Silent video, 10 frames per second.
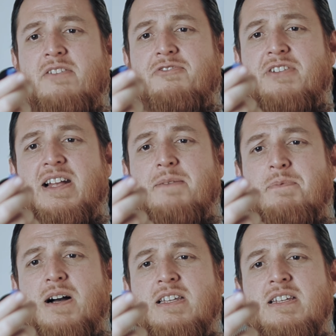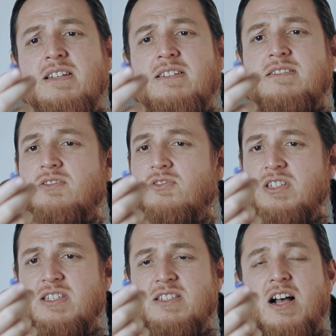Frangipani. So
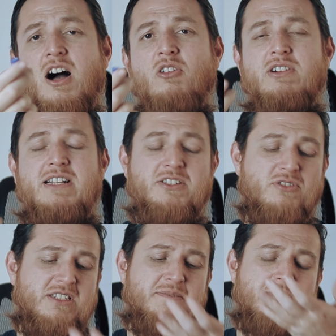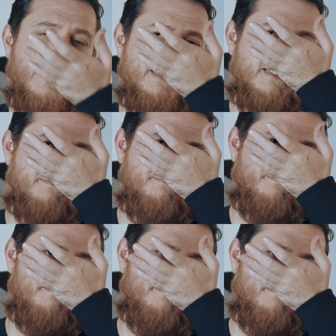this is how it actually smells.
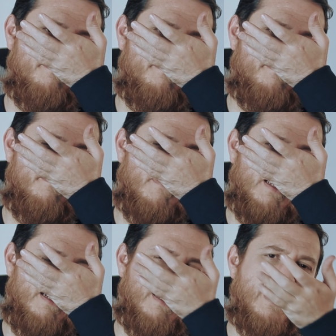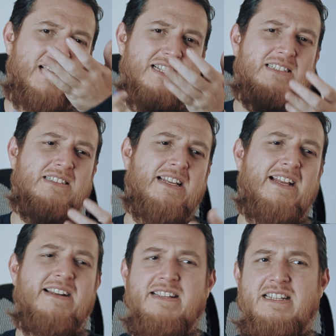Light,
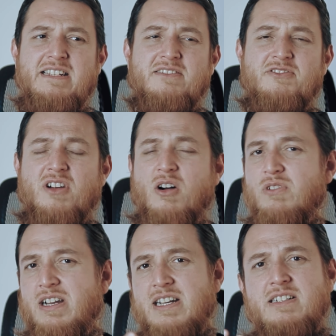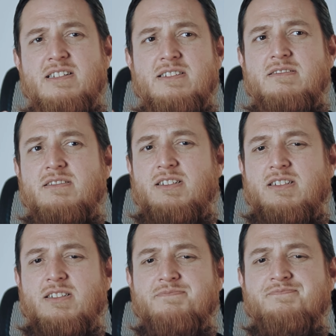airy, rounded,
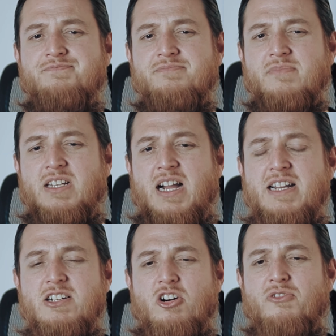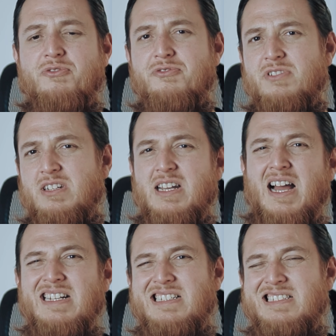kind of
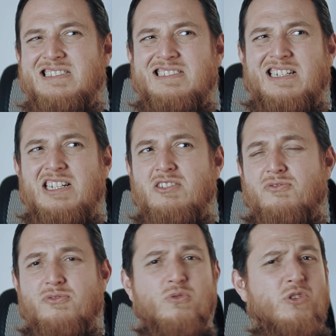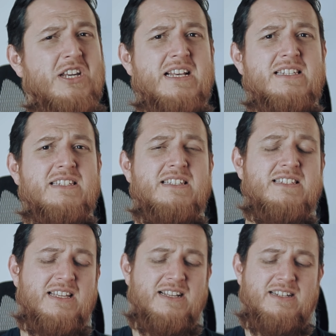light kind of fruitiness is
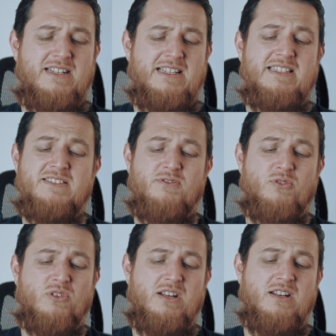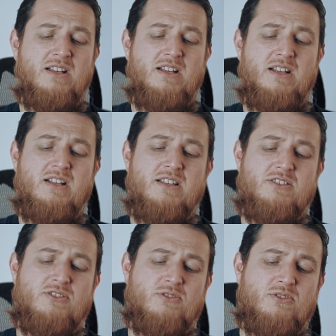there in this floral.
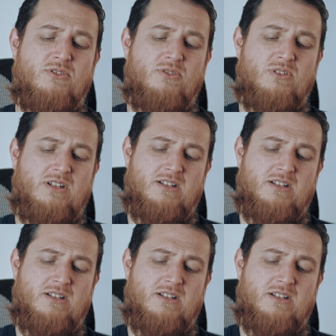So